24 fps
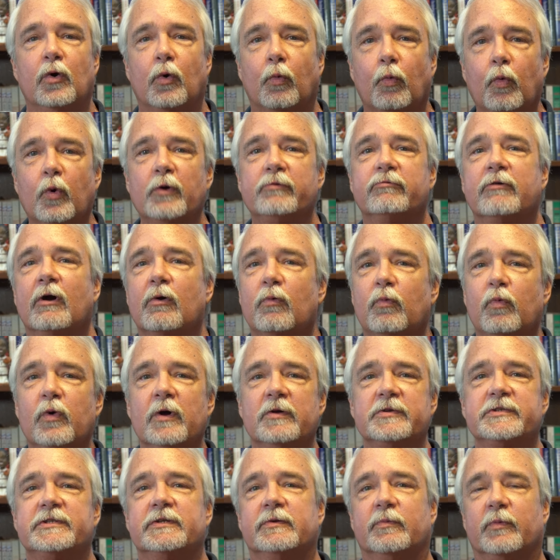Woodrow
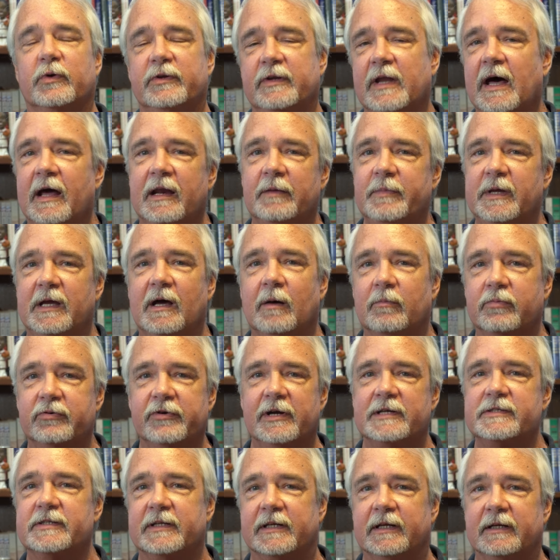Wilson would not have become
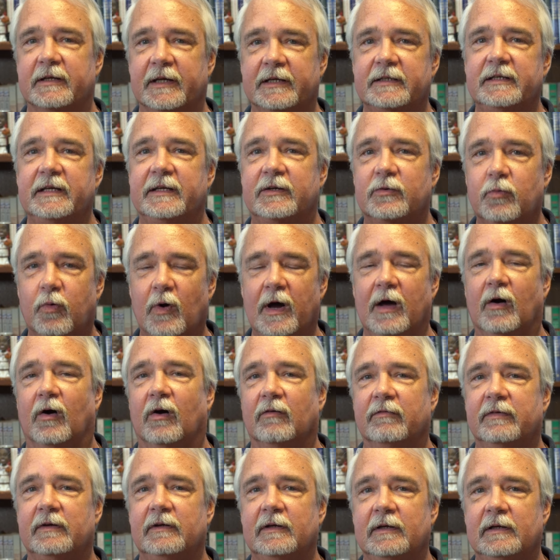president in
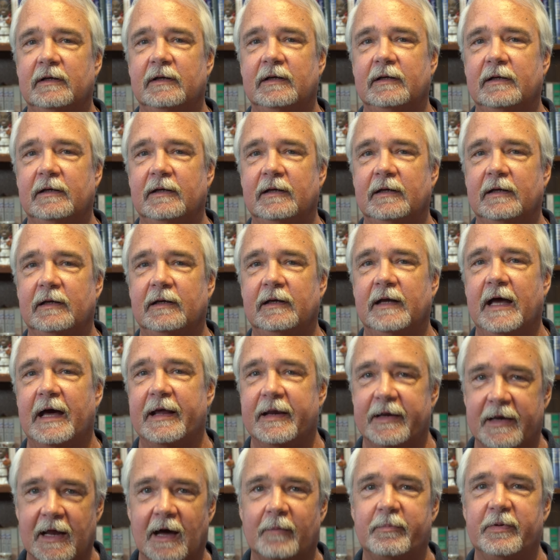1912
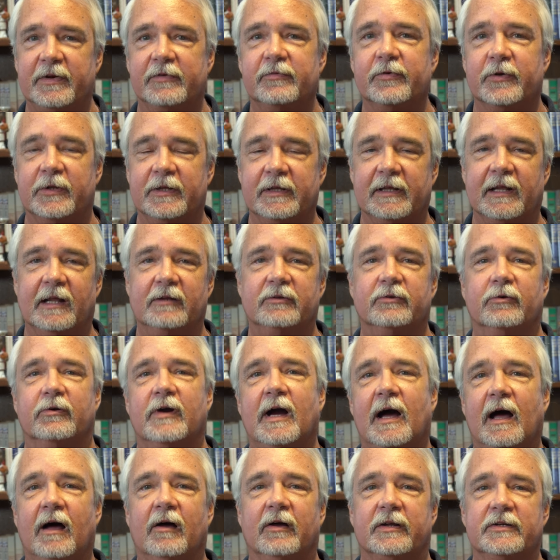had it not been for the Electoral
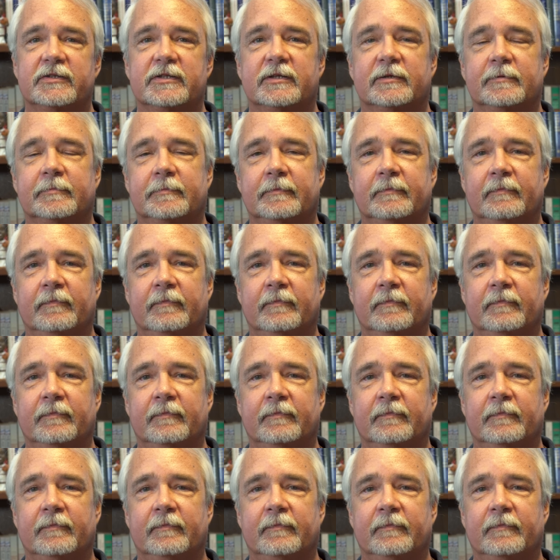College.